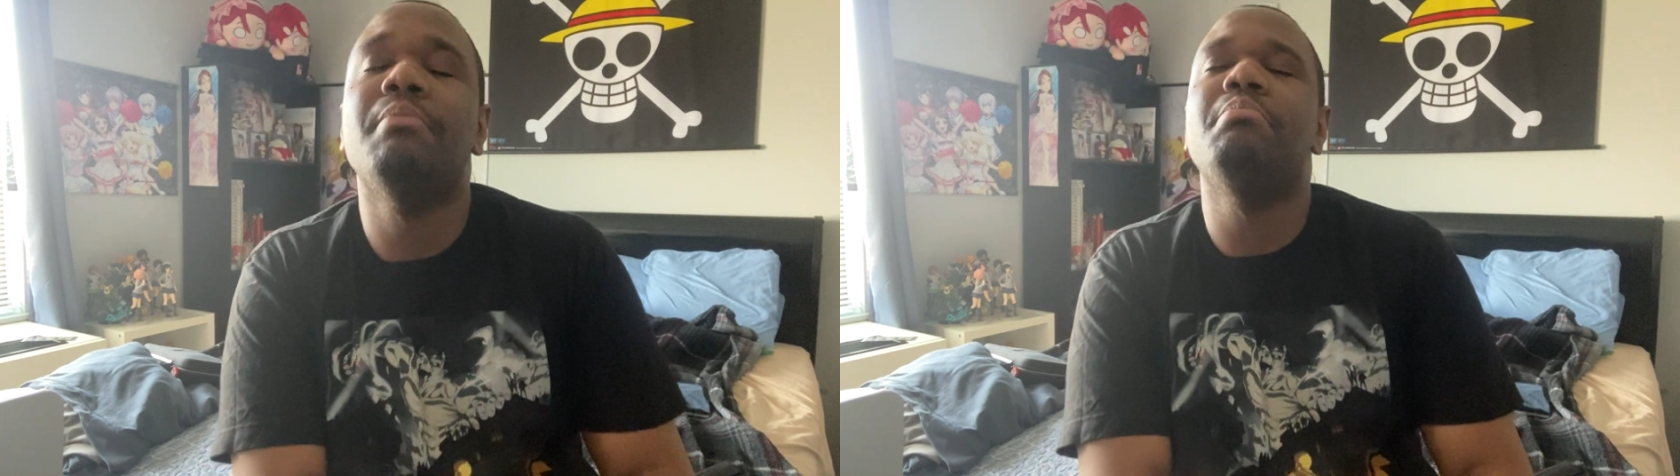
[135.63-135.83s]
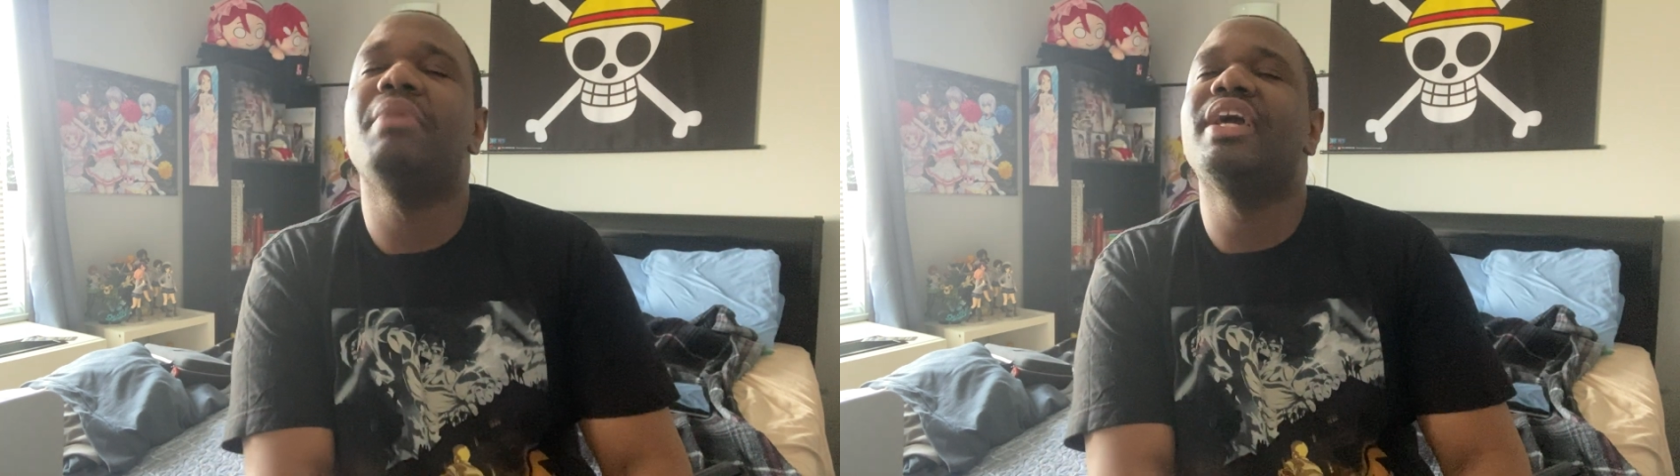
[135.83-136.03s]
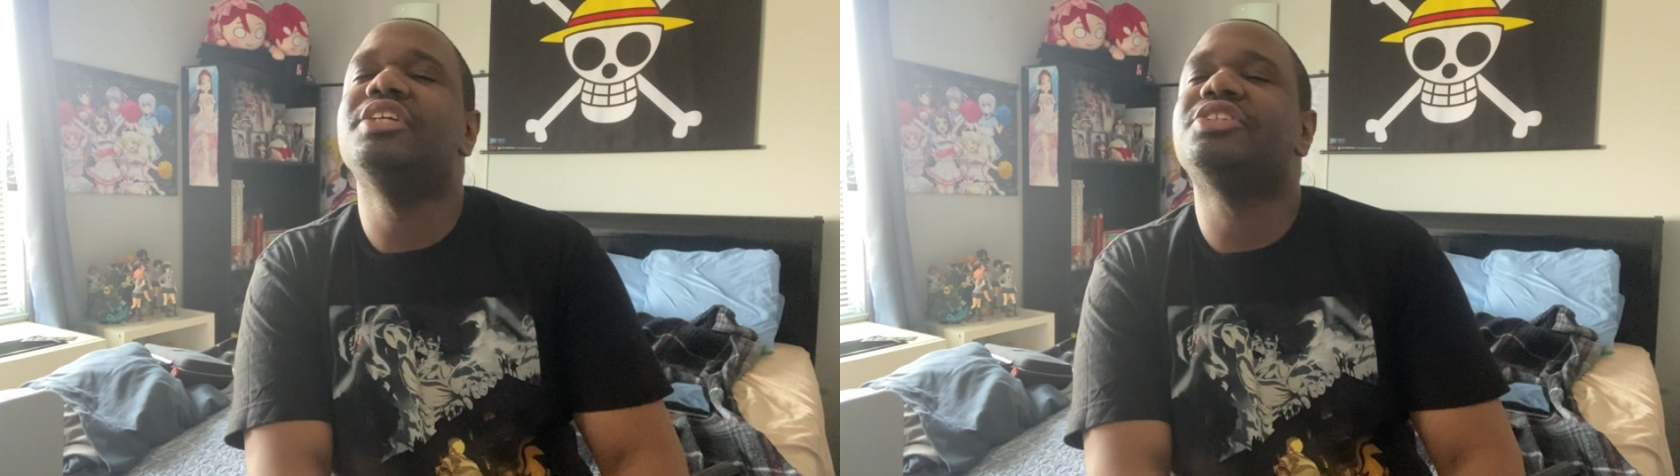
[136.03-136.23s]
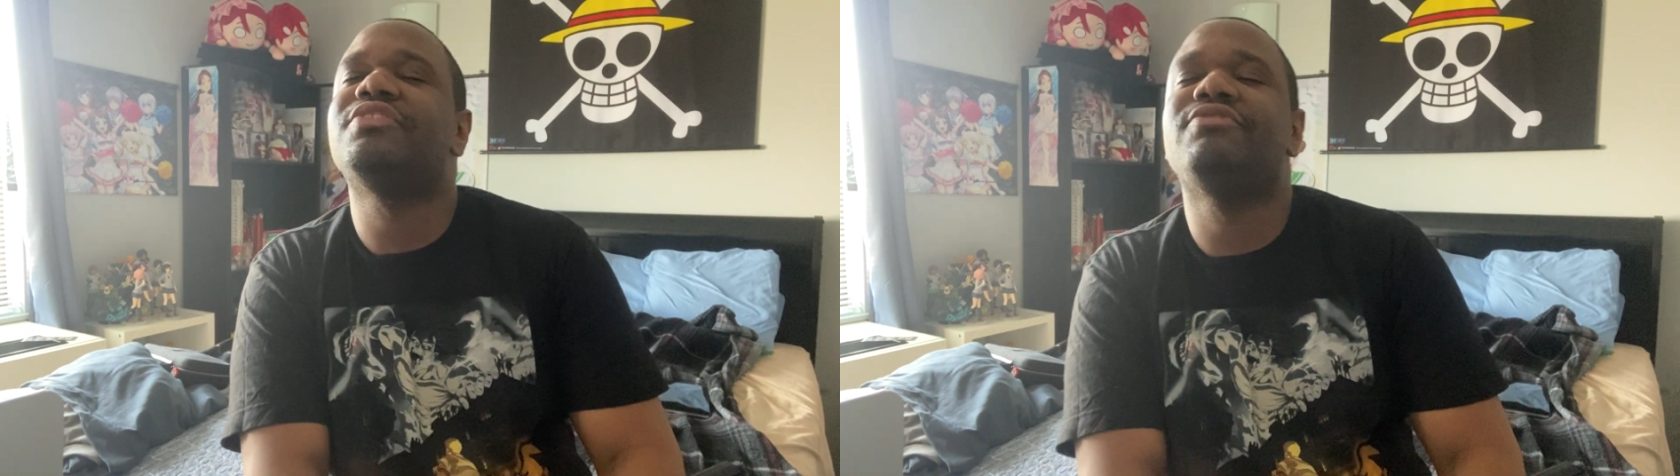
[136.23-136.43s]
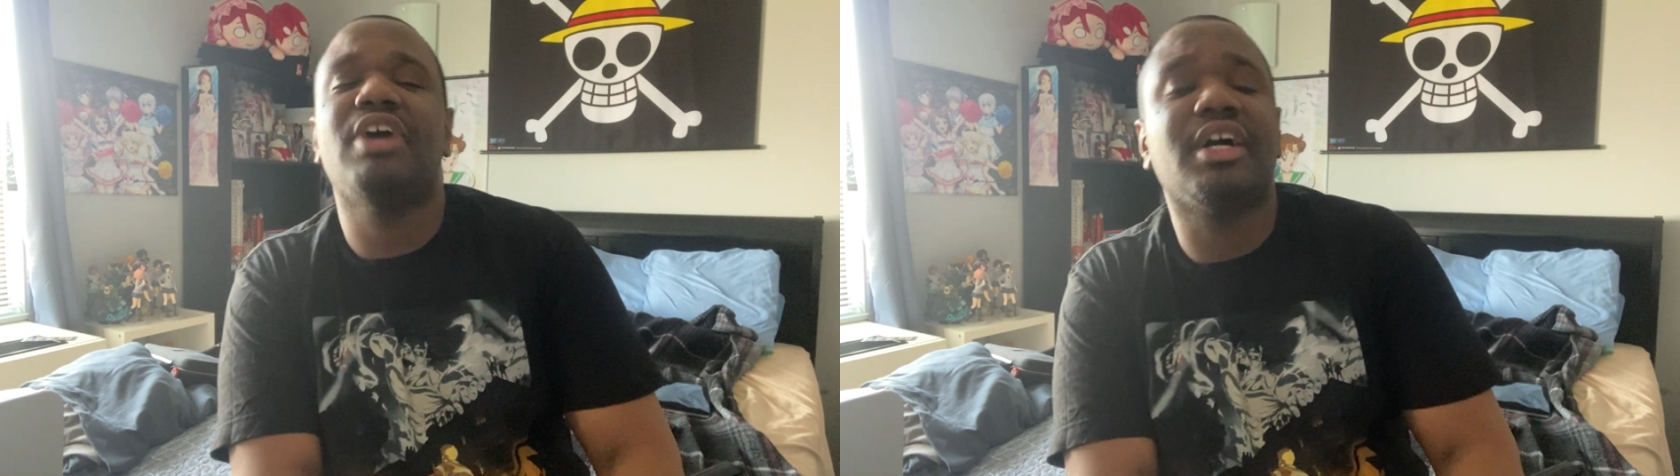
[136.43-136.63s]
Major
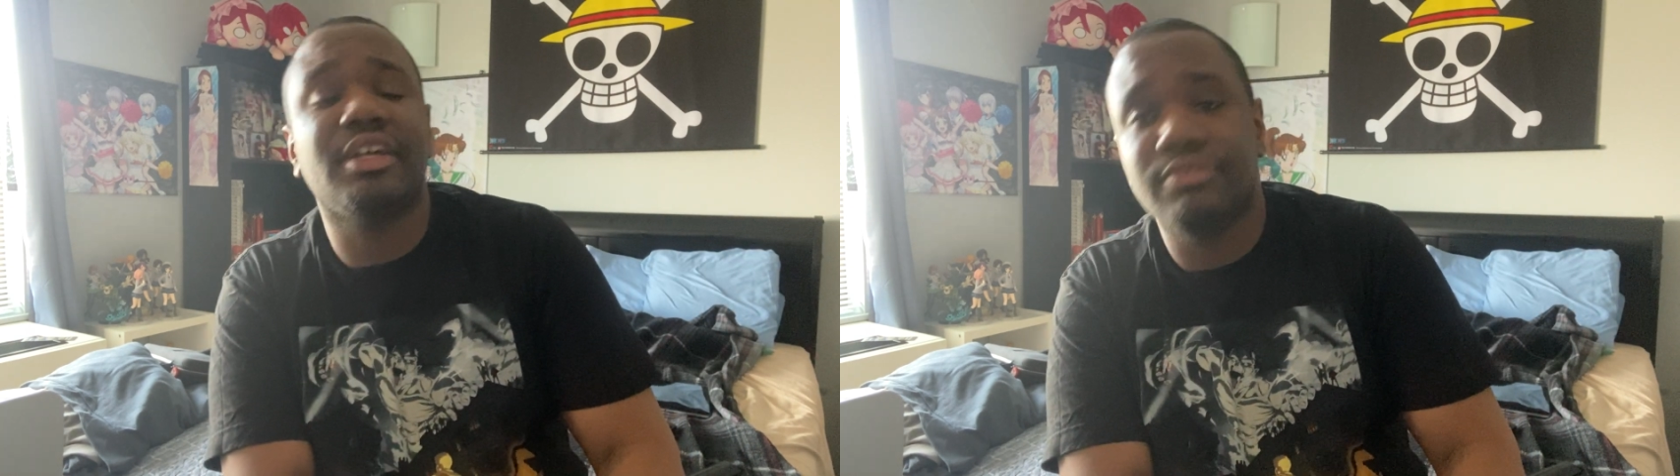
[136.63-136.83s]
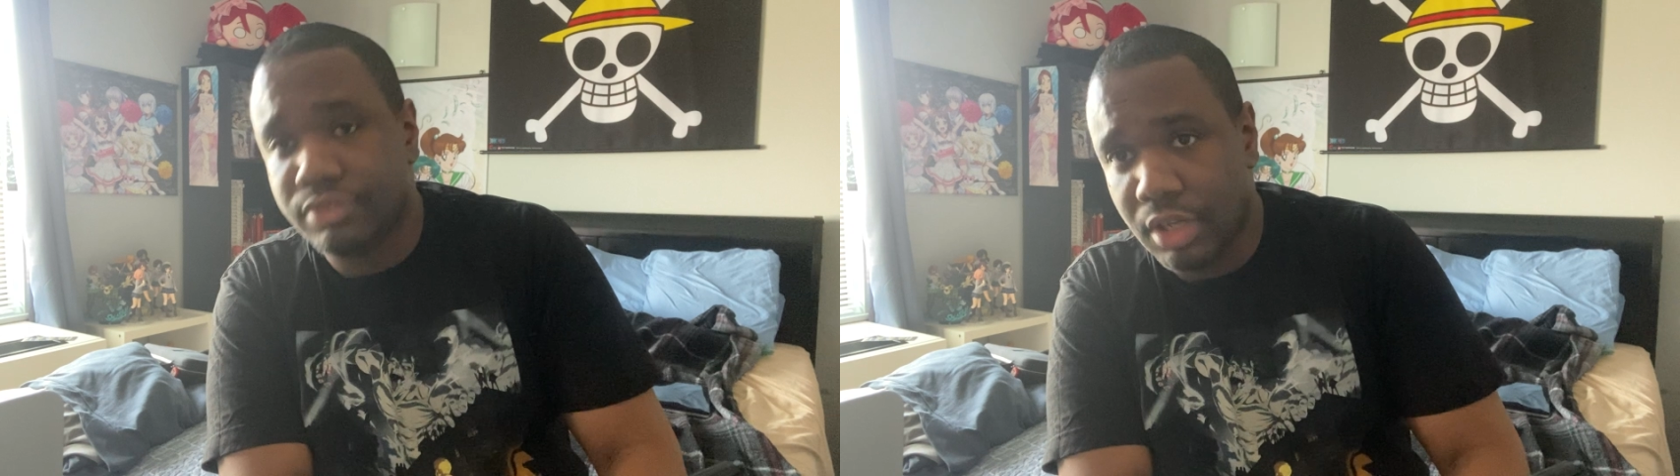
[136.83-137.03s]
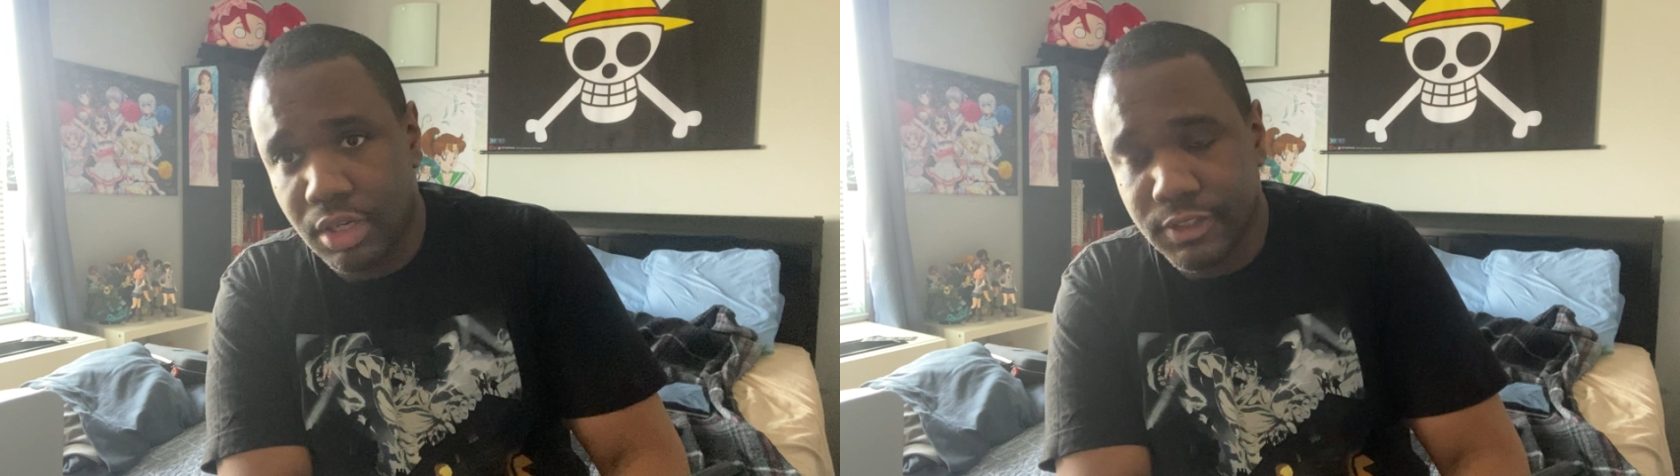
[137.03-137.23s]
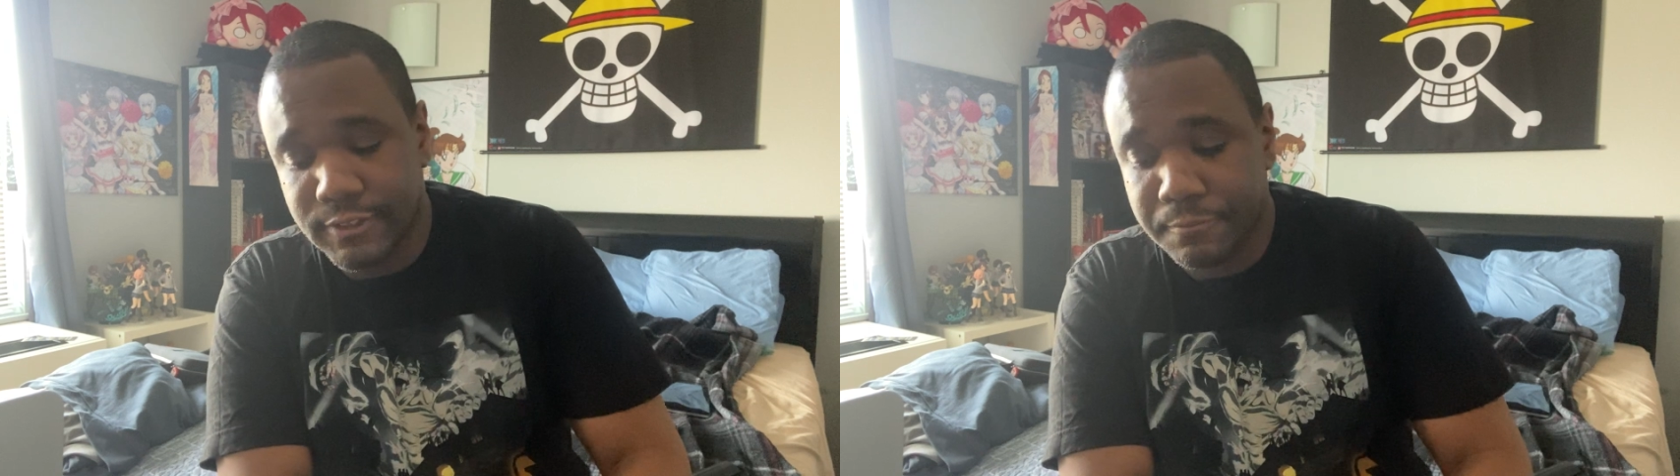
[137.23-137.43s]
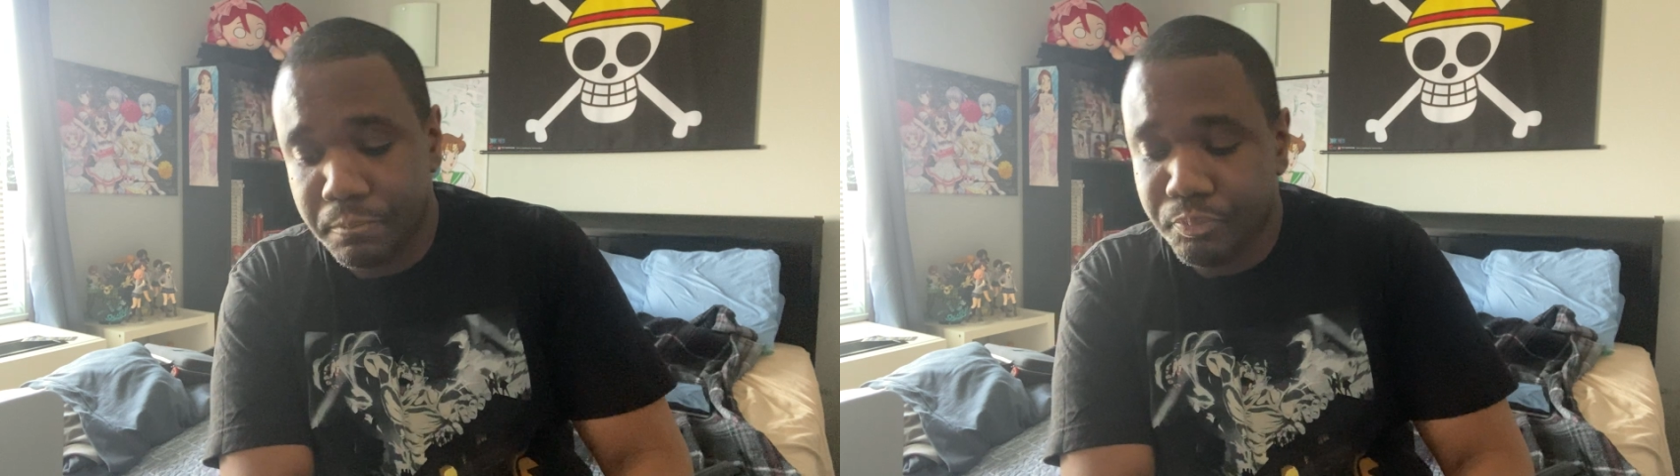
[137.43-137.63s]
fucking flaws.